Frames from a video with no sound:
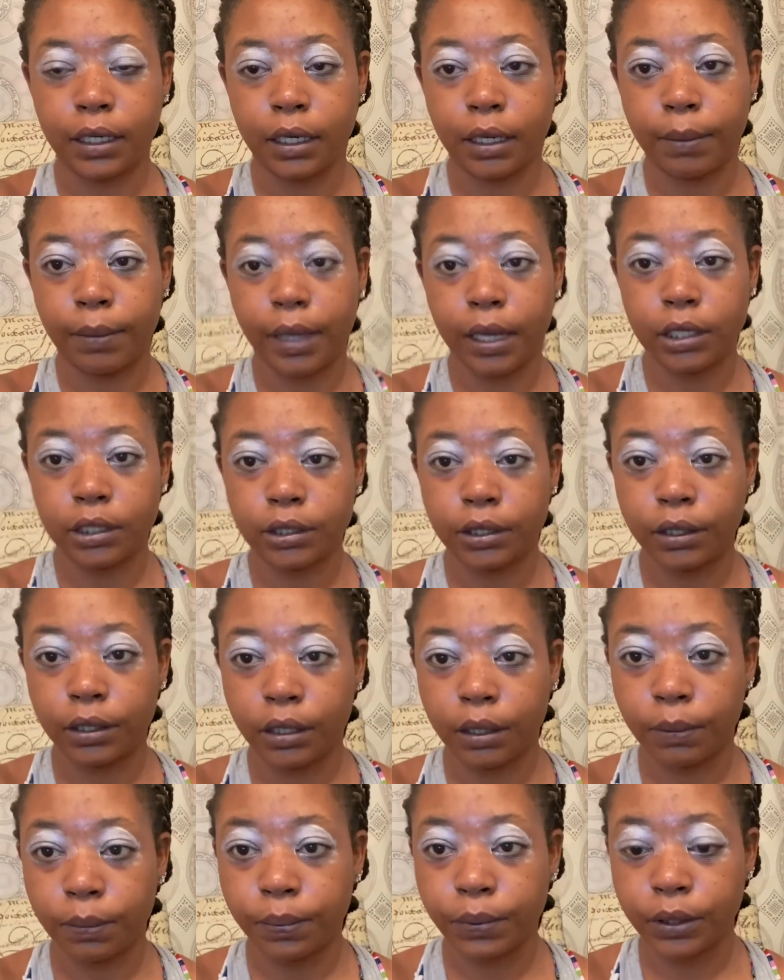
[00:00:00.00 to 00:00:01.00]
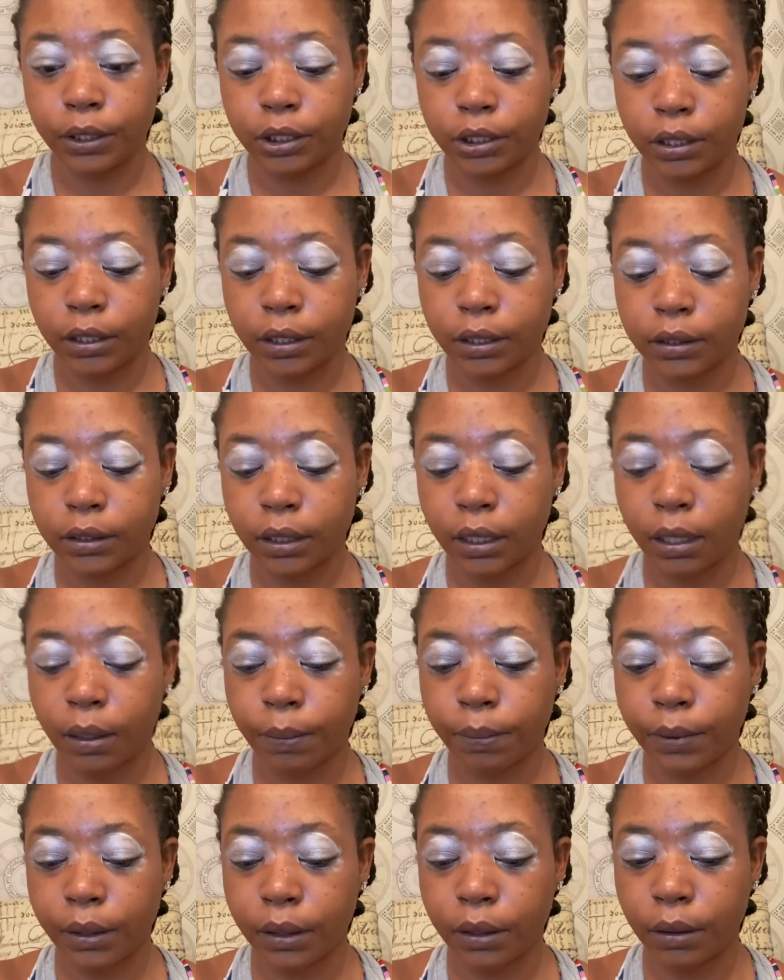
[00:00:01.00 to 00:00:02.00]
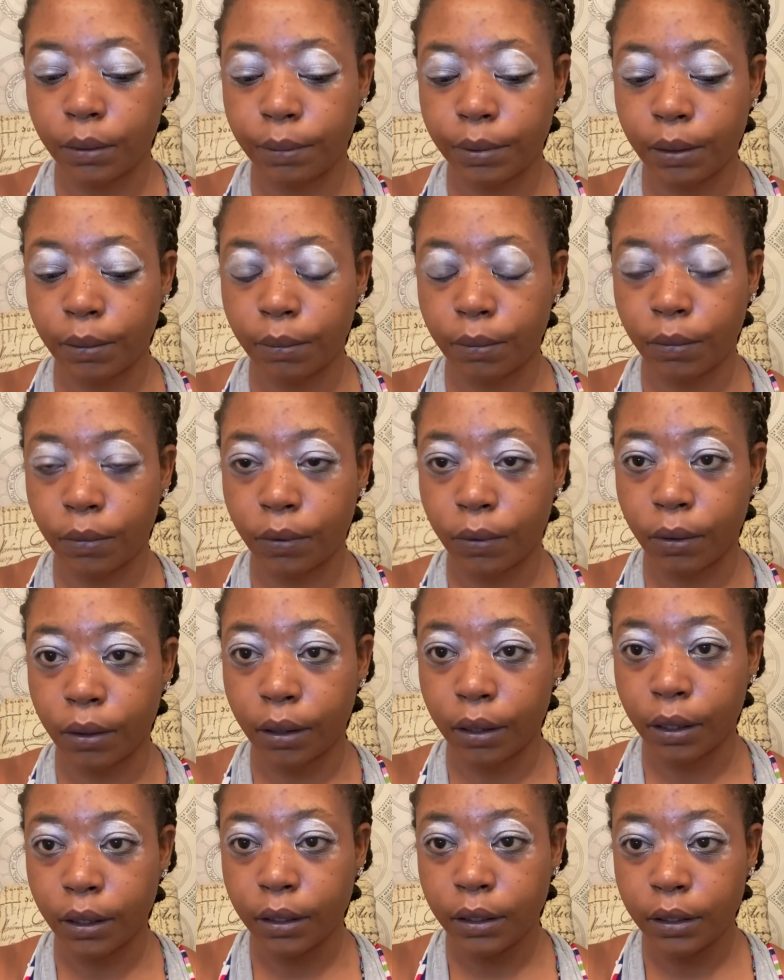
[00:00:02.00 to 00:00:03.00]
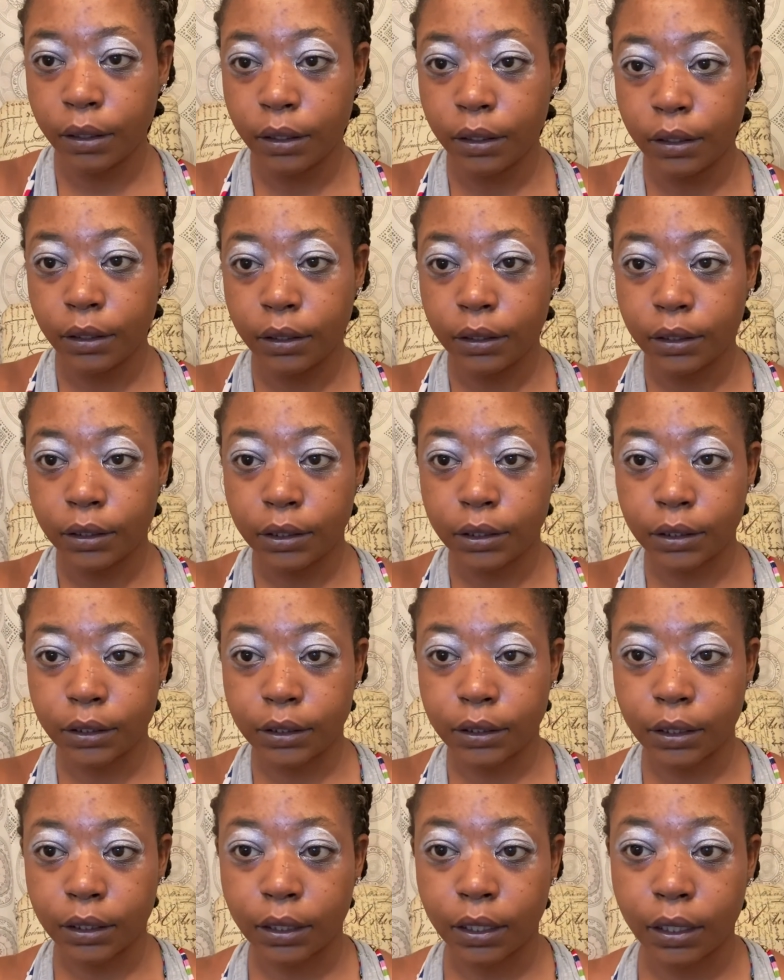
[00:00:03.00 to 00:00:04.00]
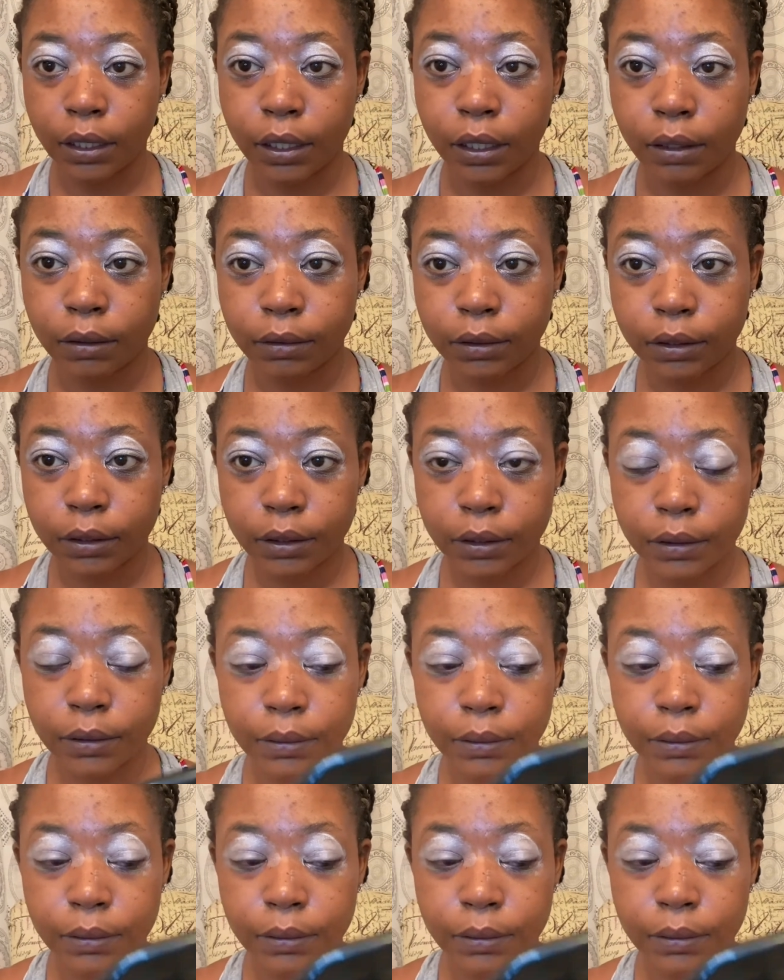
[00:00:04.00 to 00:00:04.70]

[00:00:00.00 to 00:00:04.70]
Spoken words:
And I'm actually gonna push this up a little bit more just to get closer.